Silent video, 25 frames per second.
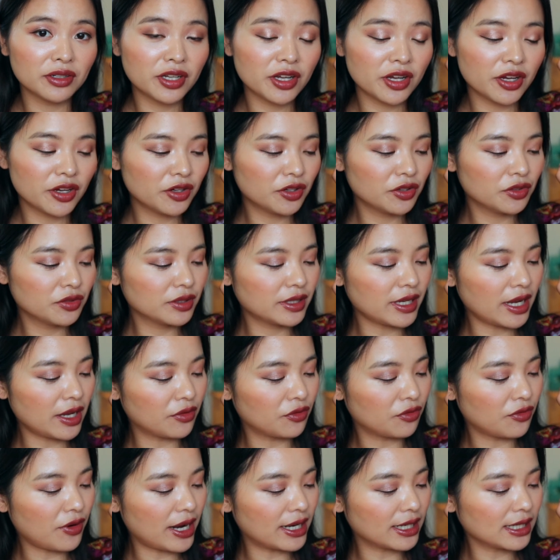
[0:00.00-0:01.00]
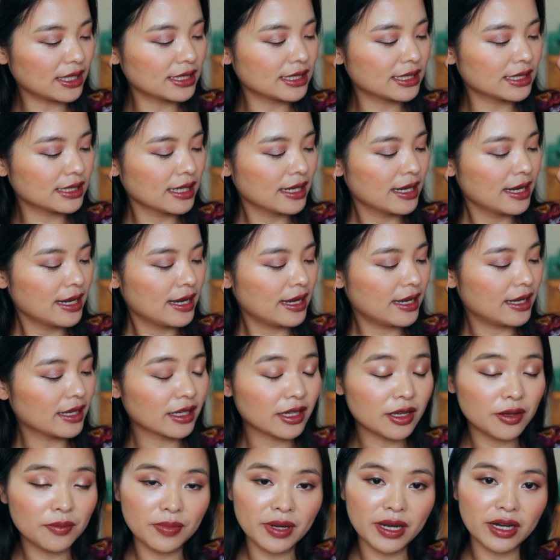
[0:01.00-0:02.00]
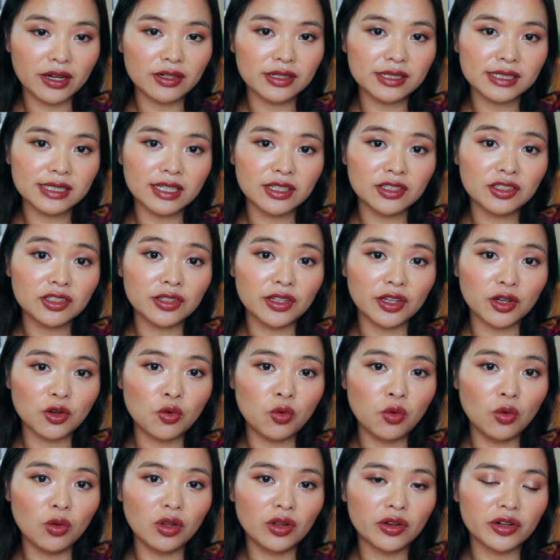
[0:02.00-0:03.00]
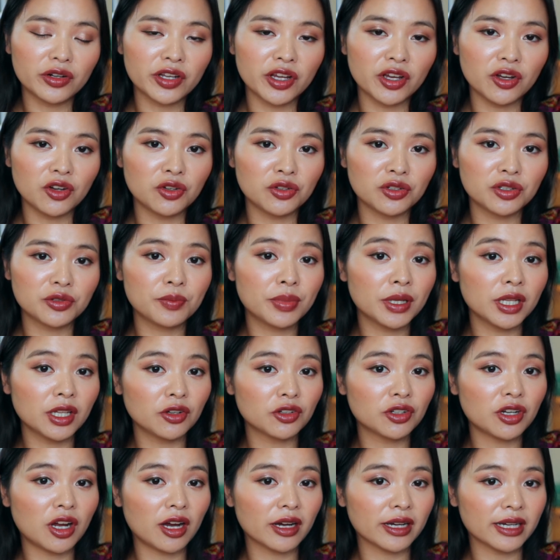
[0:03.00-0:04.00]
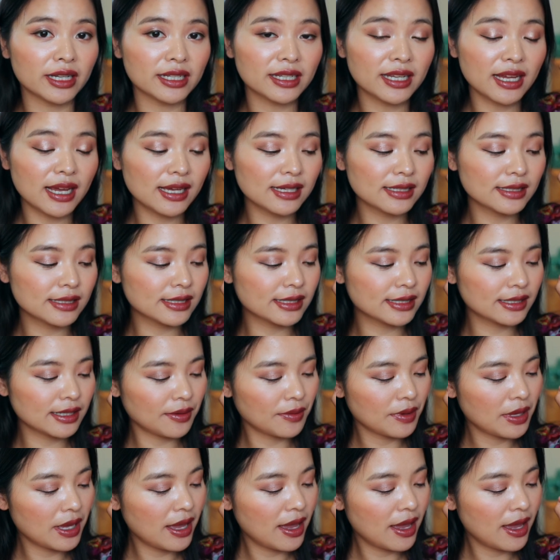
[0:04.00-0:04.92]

toned and reddish in comparison to the cooler toned Pillow Talk Intense.